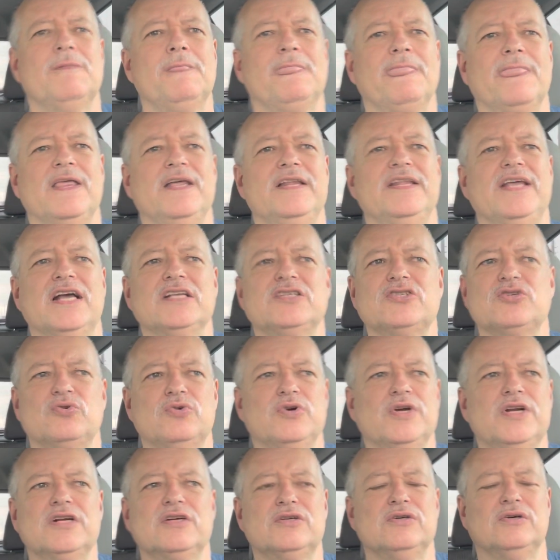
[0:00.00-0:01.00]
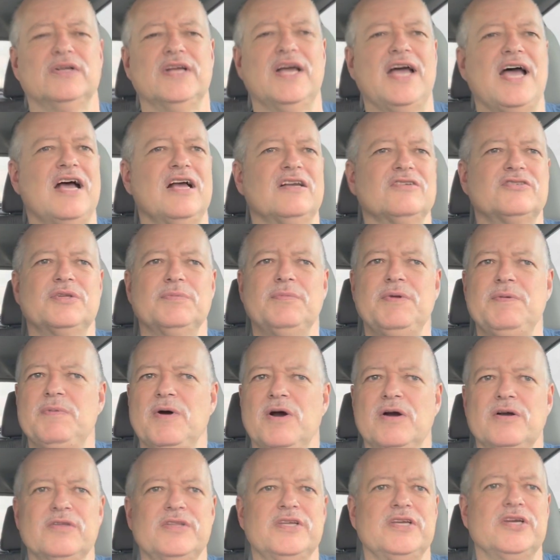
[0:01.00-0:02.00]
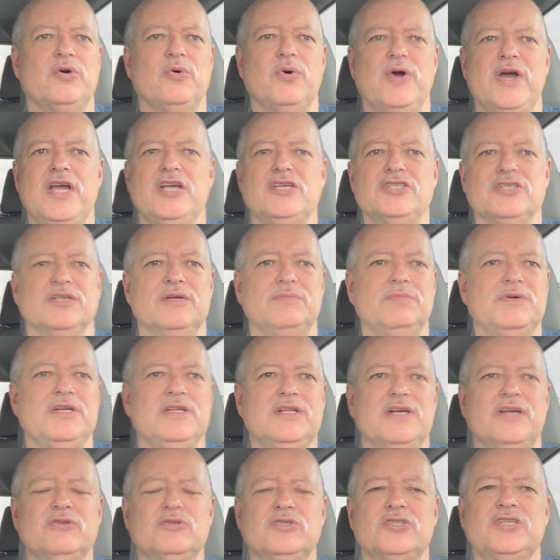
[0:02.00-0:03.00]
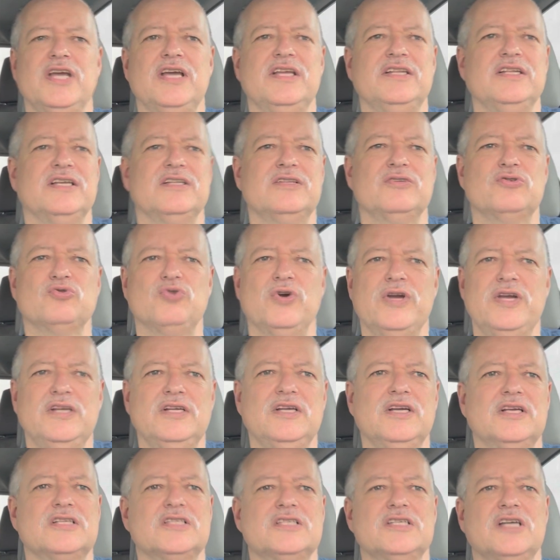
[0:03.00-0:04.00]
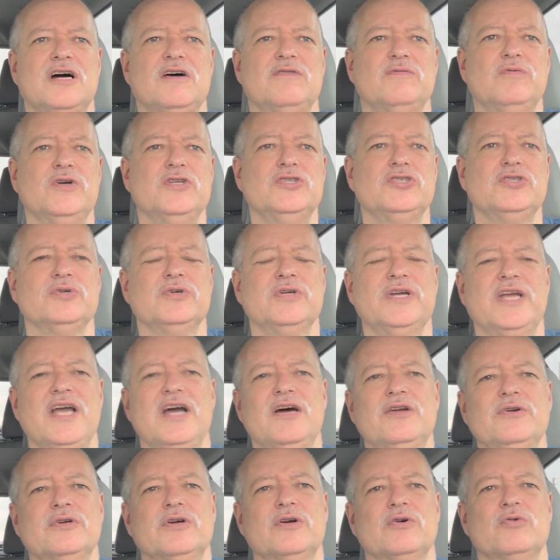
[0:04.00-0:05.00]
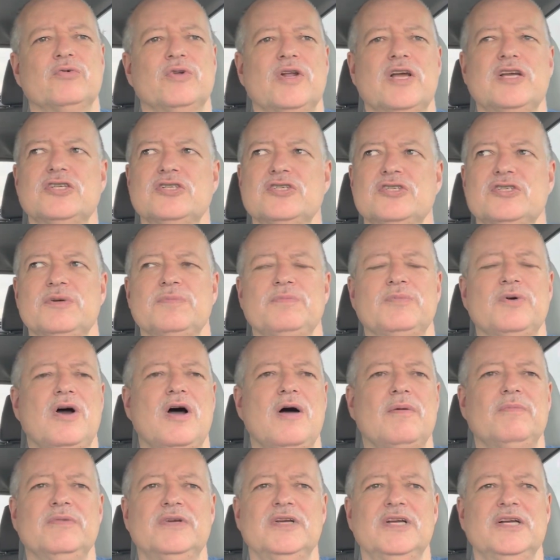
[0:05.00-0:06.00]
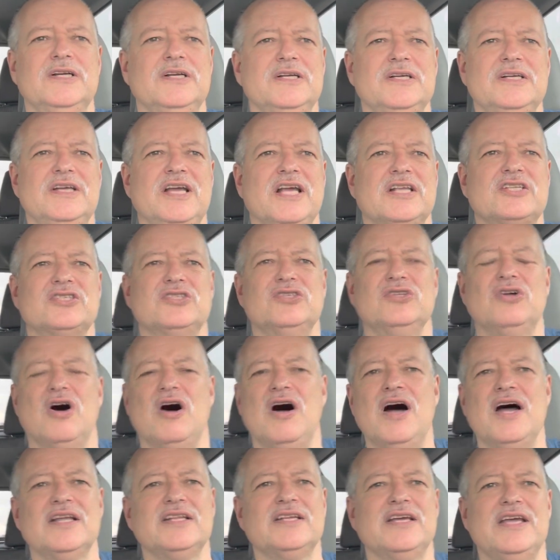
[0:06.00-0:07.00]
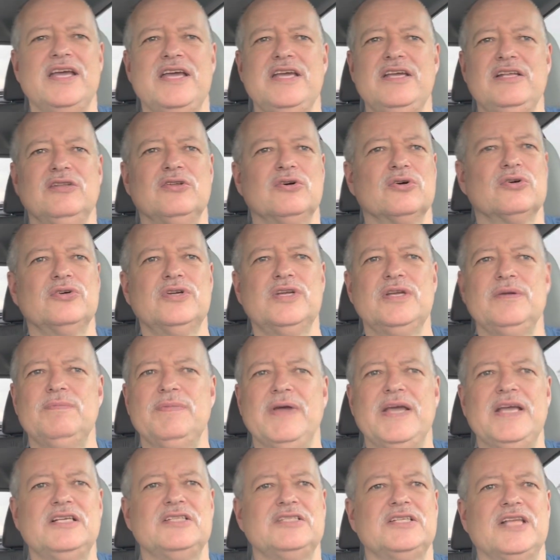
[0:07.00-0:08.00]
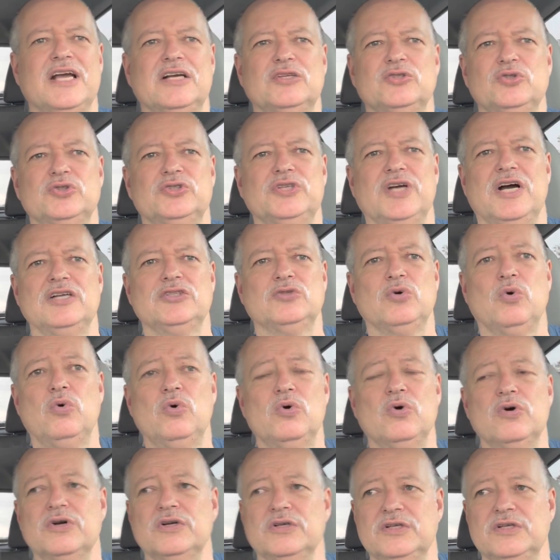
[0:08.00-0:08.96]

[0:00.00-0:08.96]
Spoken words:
And that's critical. It has to be part of the equation. I mean, understand that training itself, once you're encountering a relationship problem, it's not a learning-based exercise, or